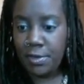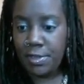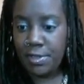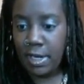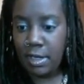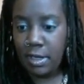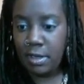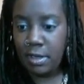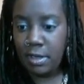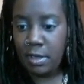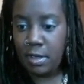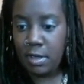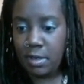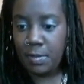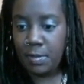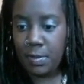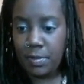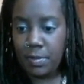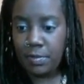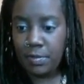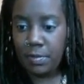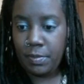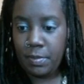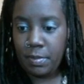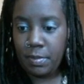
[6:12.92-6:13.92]
second. I
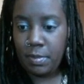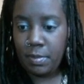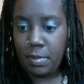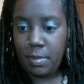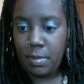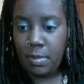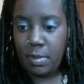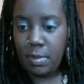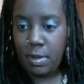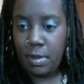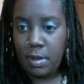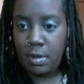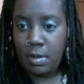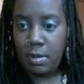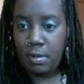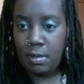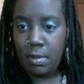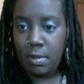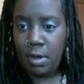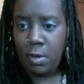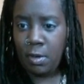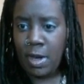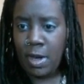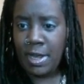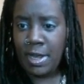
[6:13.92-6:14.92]

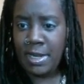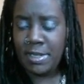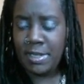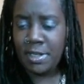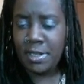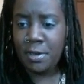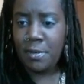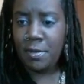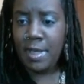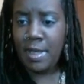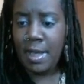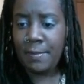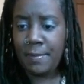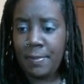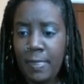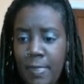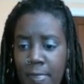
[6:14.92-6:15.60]
don't know why I need to do that.